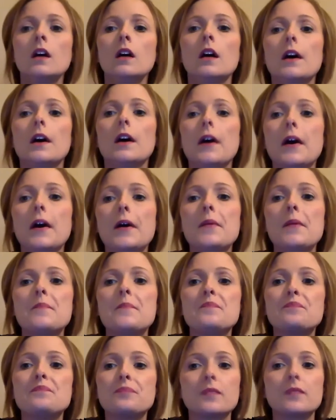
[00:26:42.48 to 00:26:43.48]

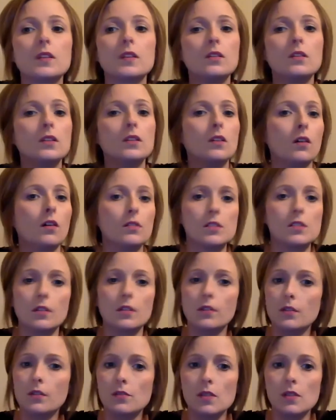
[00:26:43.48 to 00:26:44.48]
You can also
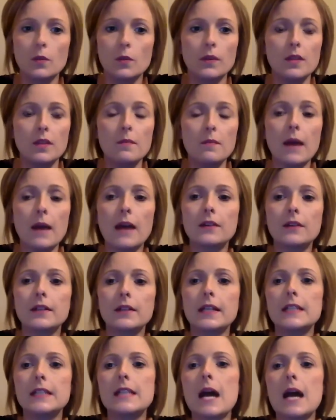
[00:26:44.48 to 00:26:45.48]
use it with a
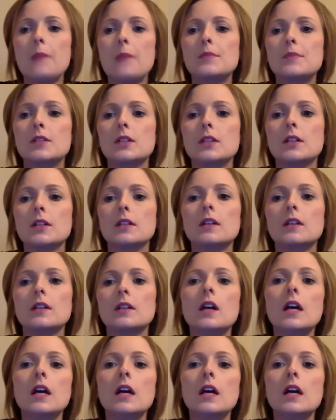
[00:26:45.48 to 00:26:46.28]
battery adapter.